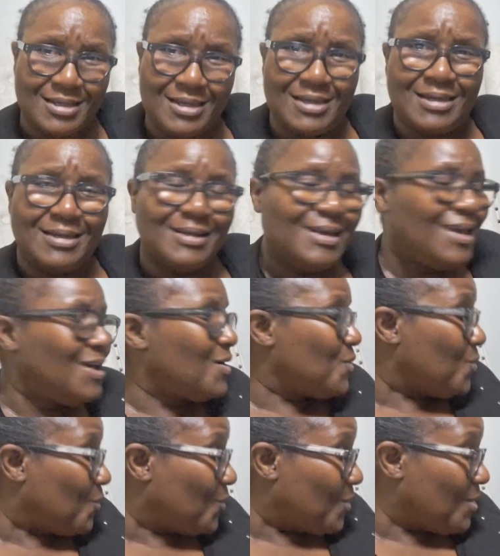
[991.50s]
thin.
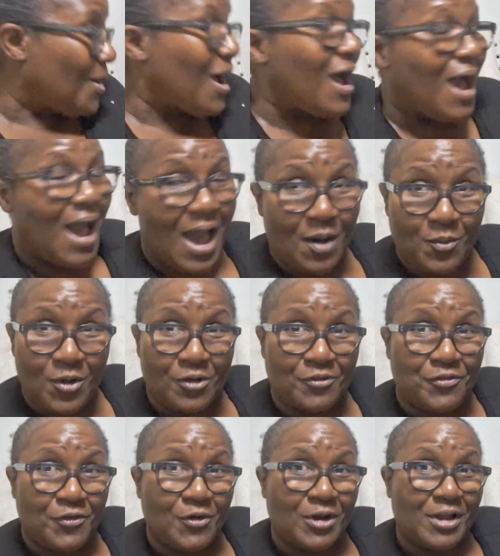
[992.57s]
I
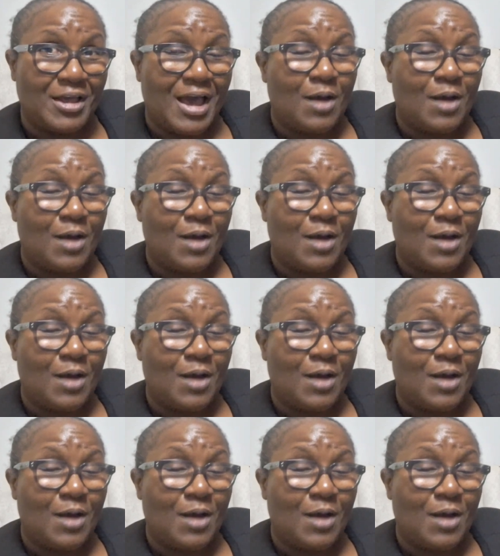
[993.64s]
work 4